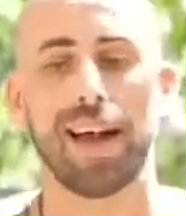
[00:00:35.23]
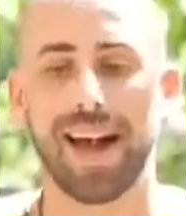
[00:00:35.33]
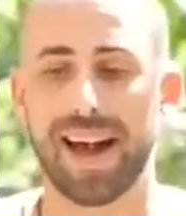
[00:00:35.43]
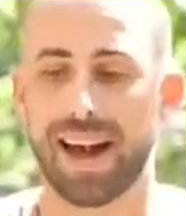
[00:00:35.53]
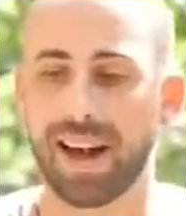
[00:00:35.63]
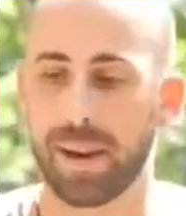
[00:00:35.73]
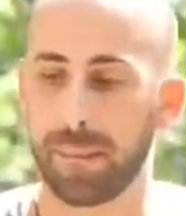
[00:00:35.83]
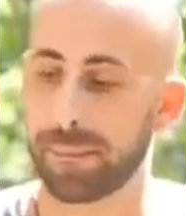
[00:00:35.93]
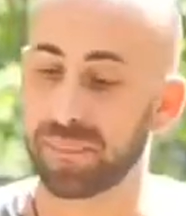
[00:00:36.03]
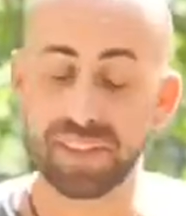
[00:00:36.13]

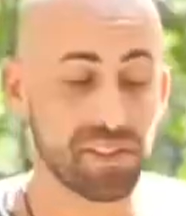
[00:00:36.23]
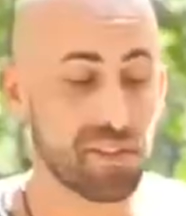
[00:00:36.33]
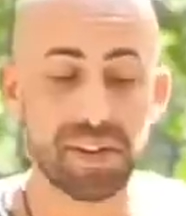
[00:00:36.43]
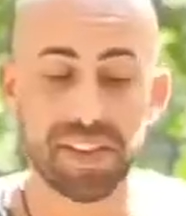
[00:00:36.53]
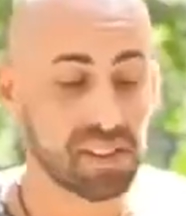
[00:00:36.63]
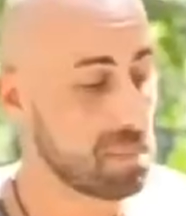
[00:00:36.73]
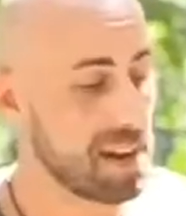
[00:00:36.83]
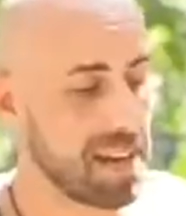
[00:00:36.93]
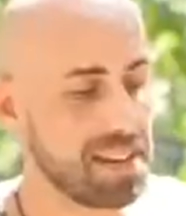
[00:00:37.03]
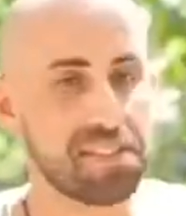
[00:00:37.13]
It's a very nice
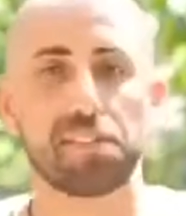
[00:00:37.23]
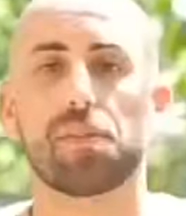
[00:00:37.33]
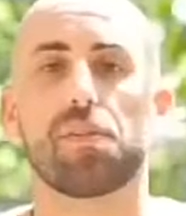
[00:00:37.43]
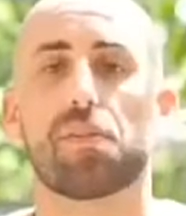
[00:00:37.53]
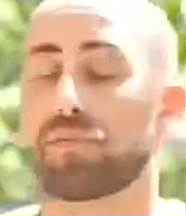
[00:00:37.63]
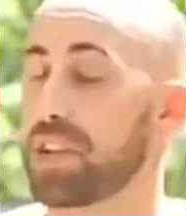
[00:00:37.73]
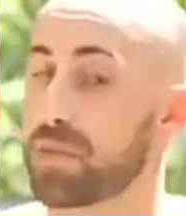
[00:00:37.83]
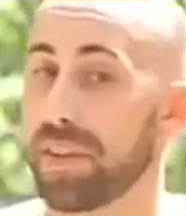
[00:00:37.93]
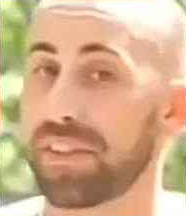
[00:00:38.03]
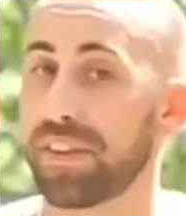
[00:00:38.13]
place, so fresh
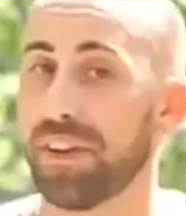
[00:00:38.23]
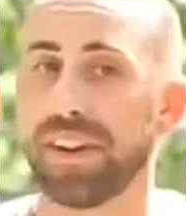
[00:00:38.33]
water,